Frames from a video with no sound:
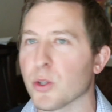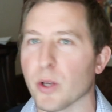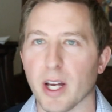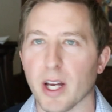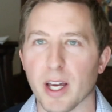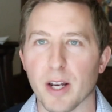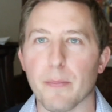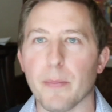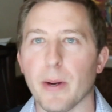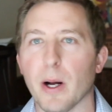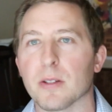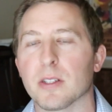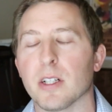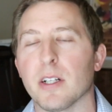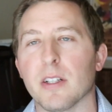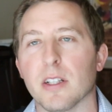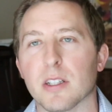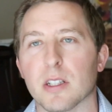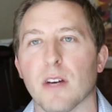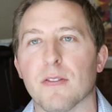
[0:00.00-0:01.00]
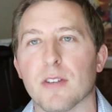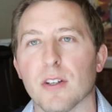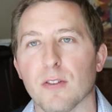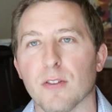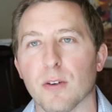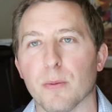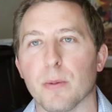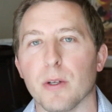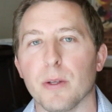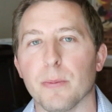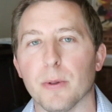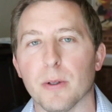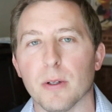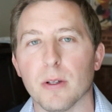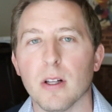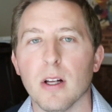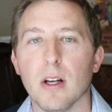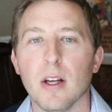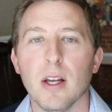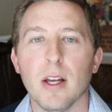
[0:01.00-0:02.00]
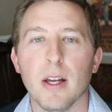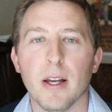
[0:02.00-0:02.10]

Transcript: So I kind of bounce ideas off different people.